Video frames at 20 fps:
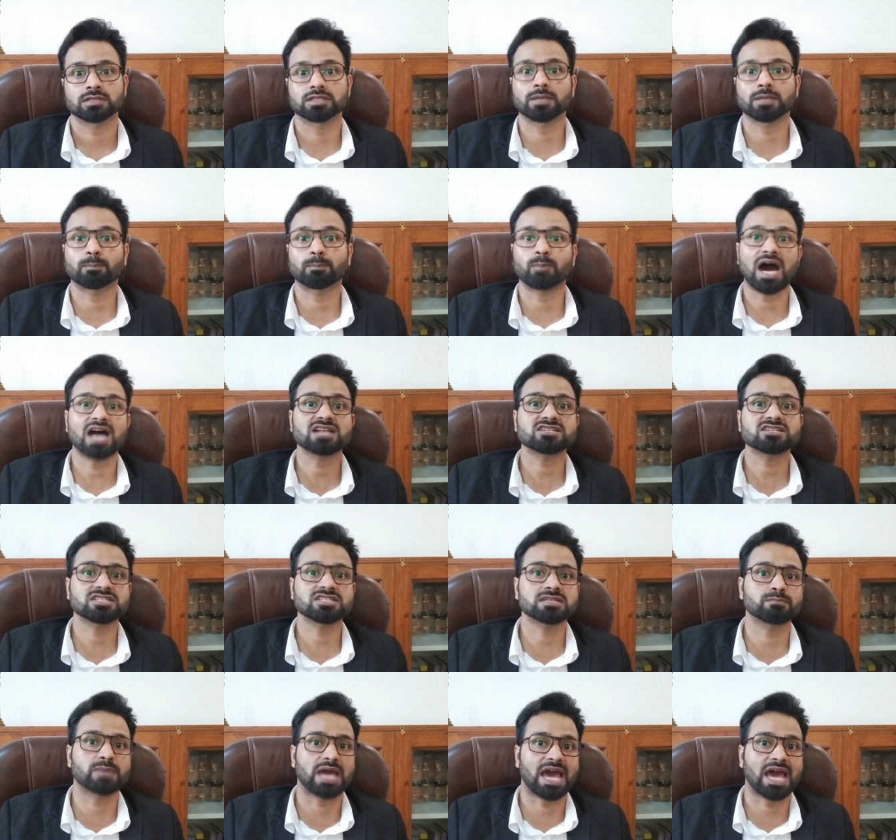the
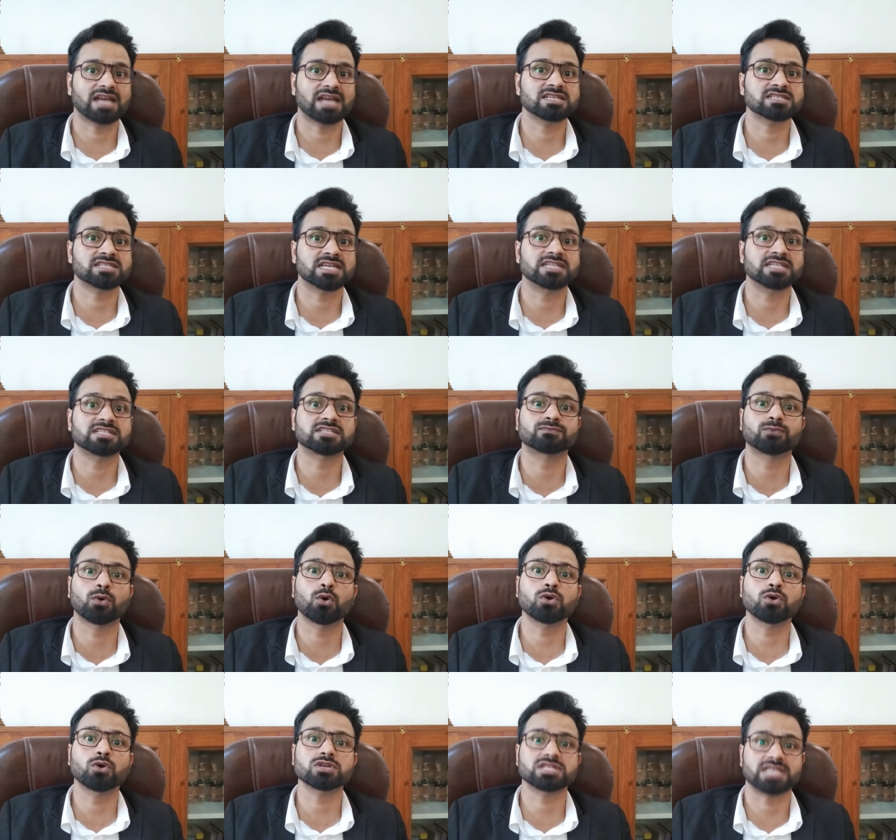Parsi Marriage and
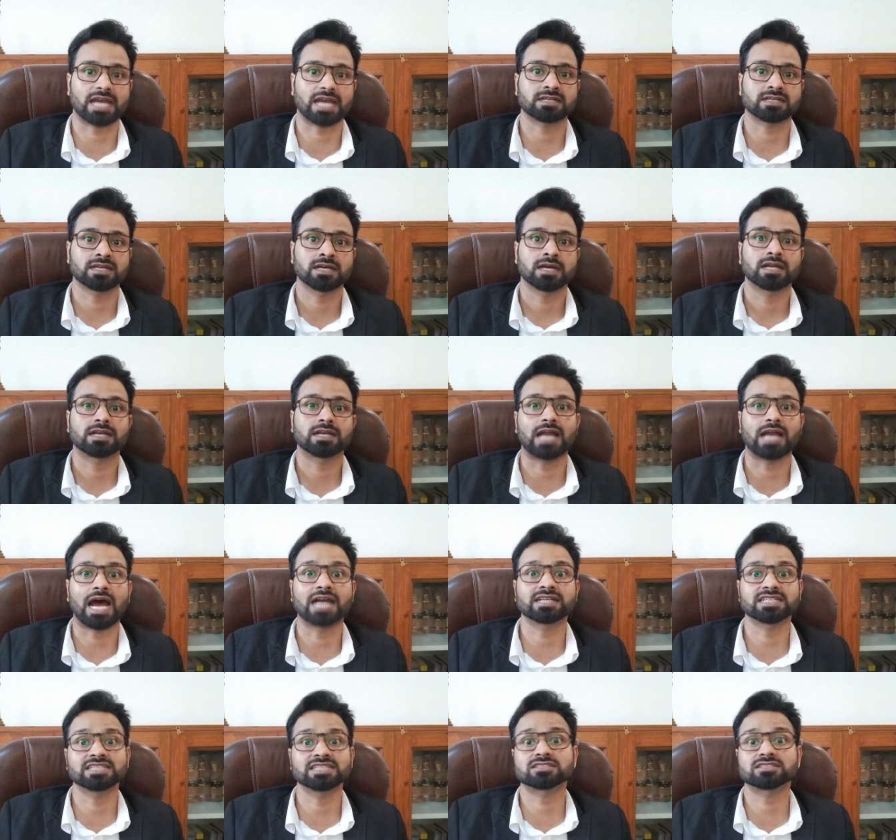Divorce Act
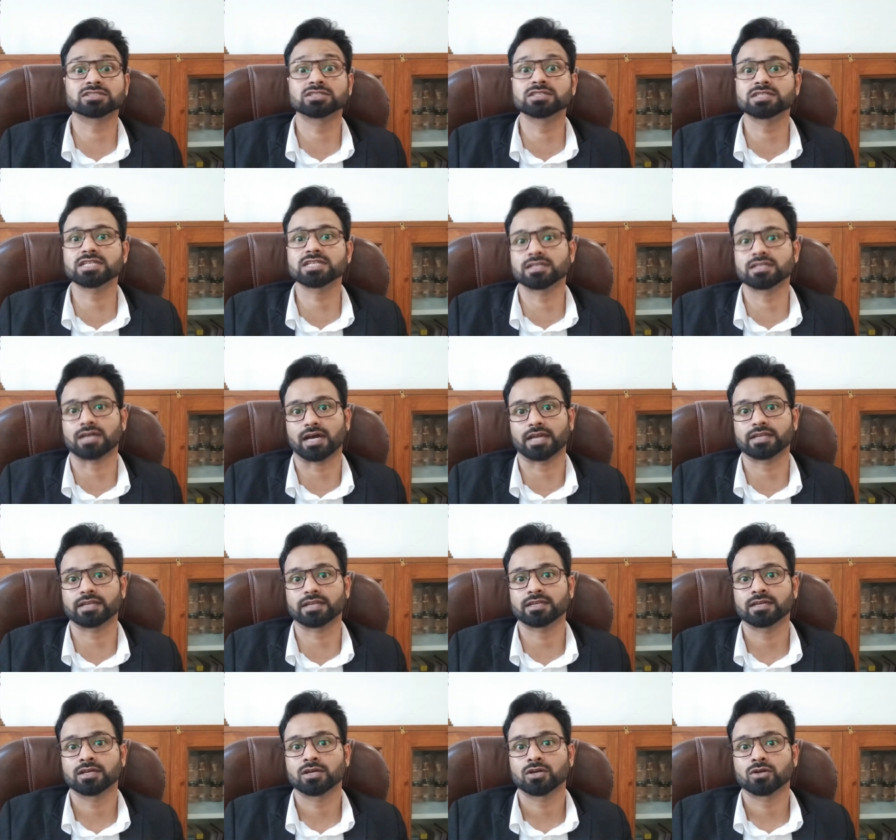
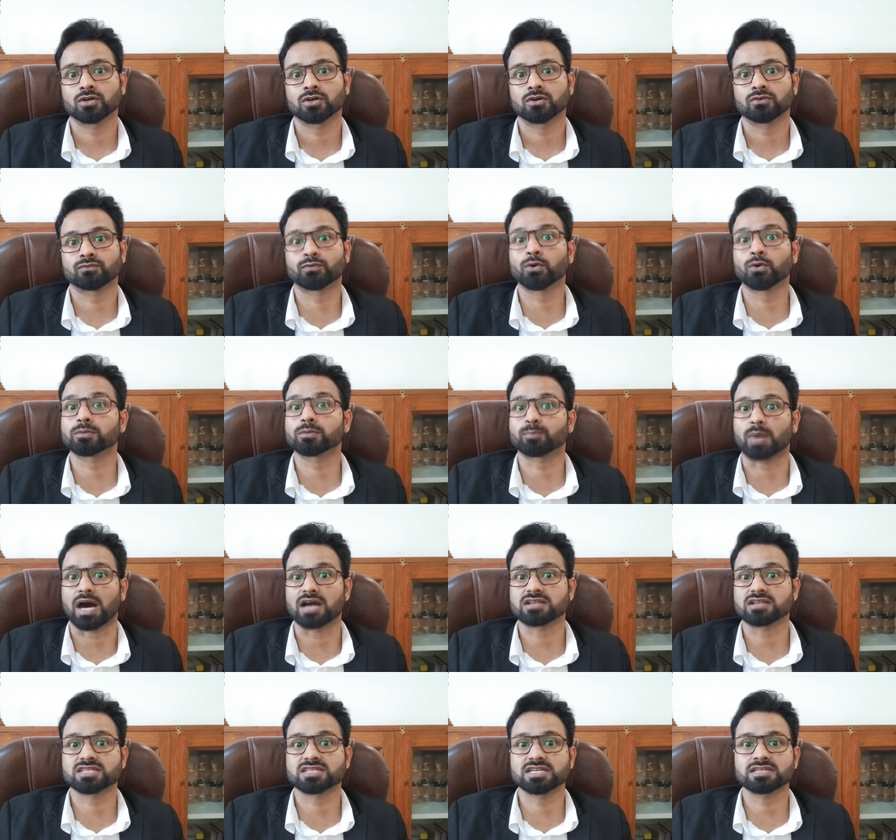1939 for
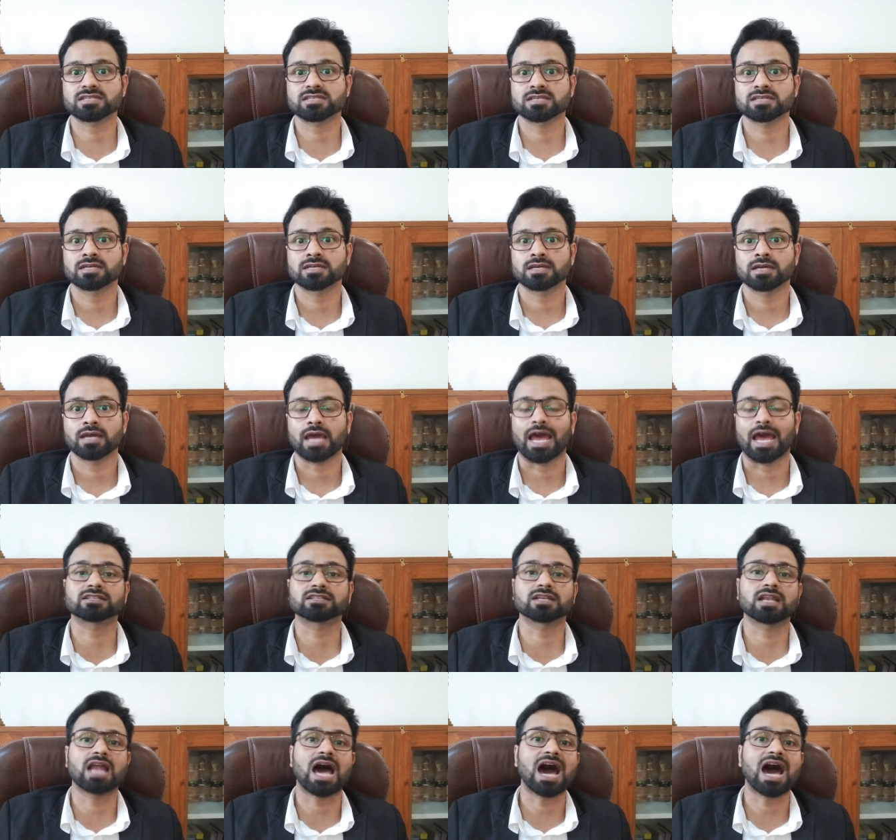Parsis,
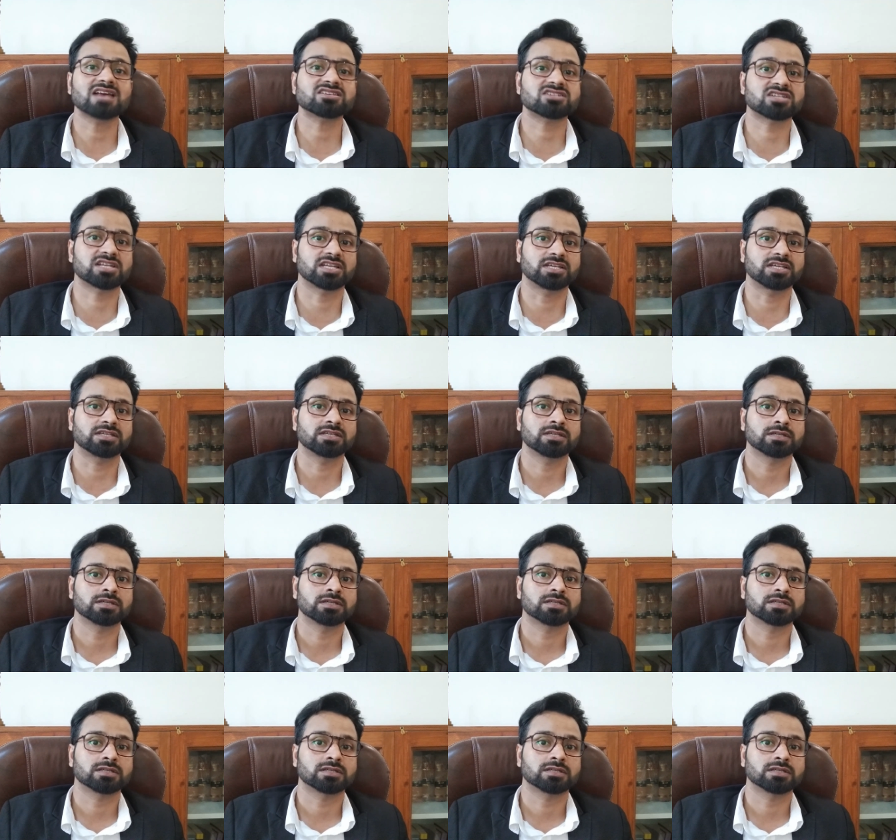and lastly,